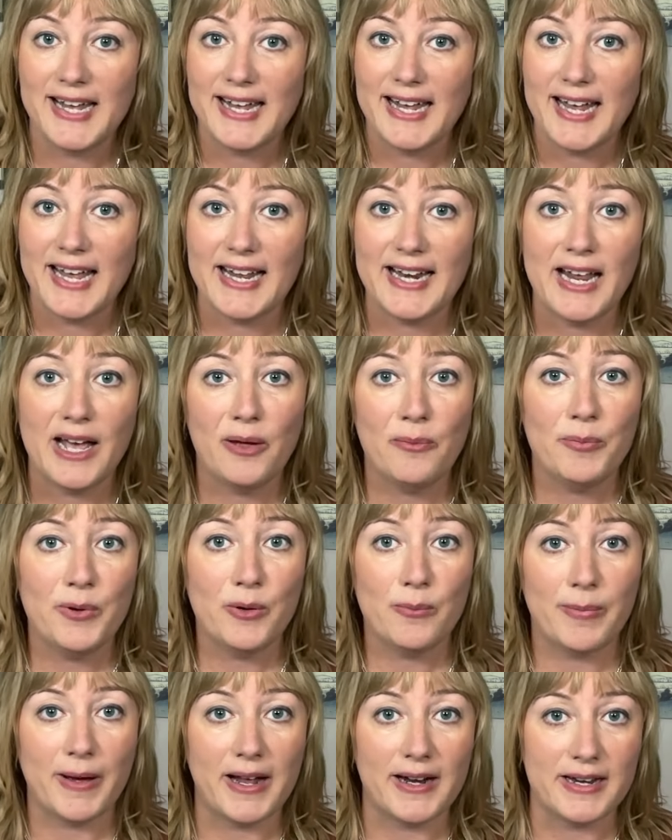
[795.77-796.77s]
and help your
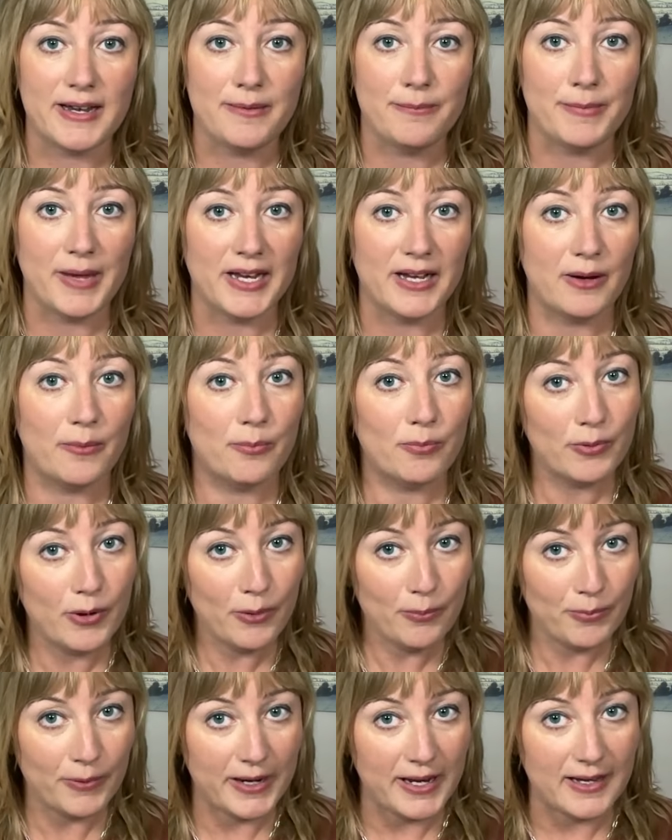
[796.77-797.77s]
body make
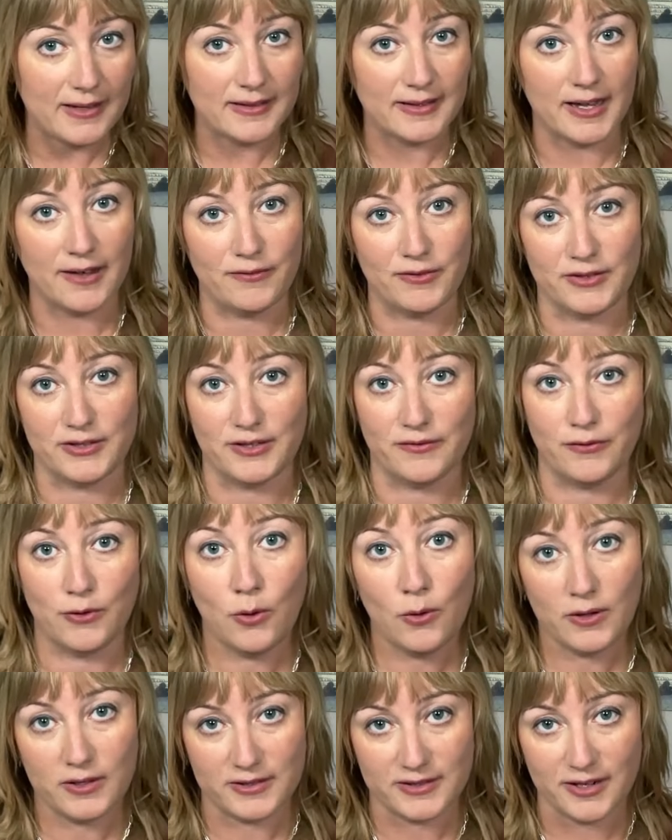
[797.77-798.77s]
appropriate levels of
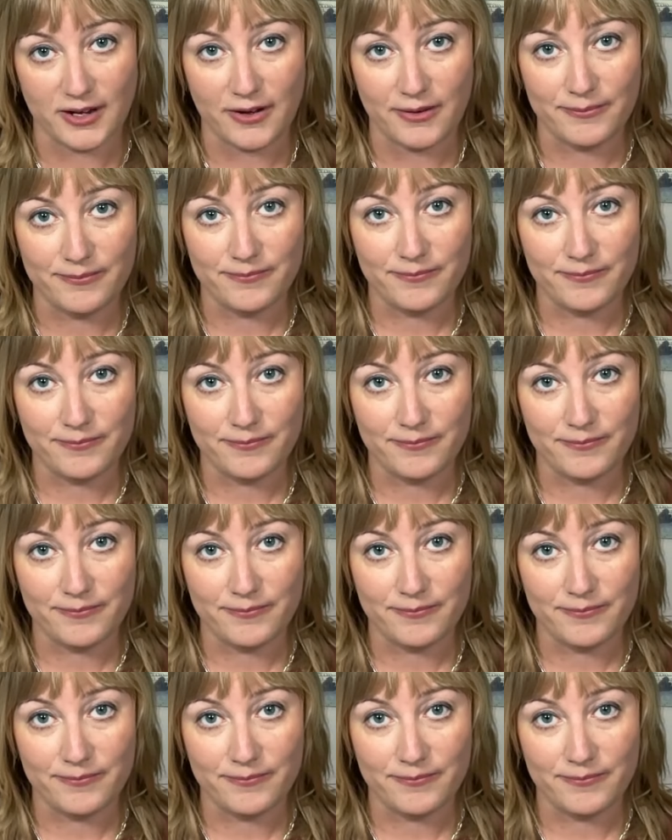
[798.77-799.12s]
cortisol,